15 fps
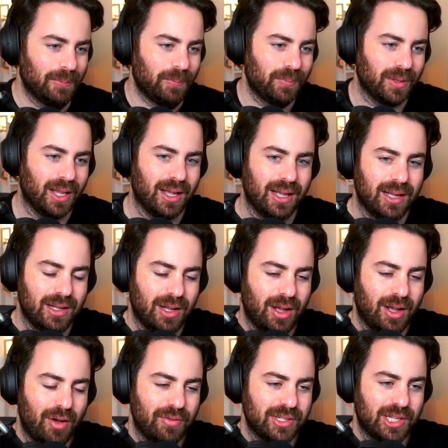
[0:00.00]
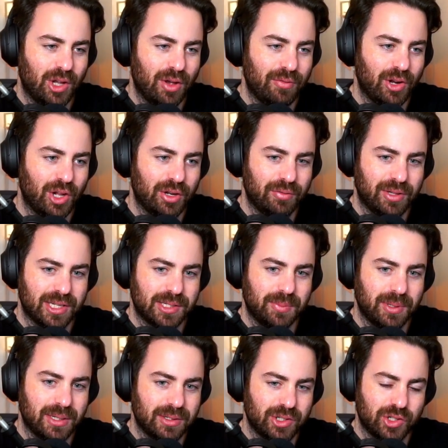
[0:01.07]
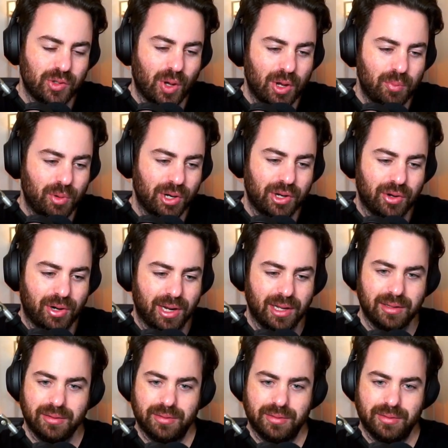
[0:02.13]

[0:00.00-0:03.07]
obviously I have a lot of Despia, just to unbrick your hand.